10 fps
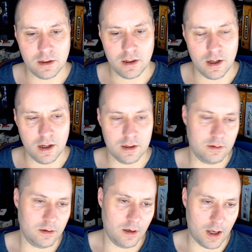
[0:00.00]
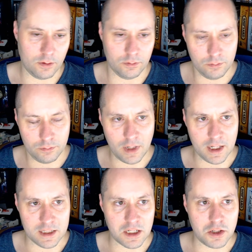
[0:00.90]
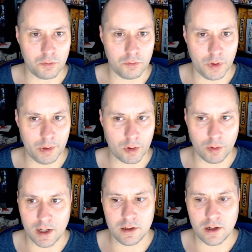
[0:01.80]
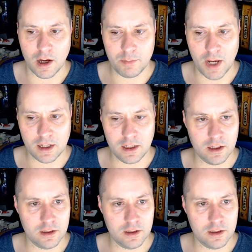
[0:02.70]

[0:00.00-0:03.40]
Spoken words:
And I guess I don't really regret not backing it.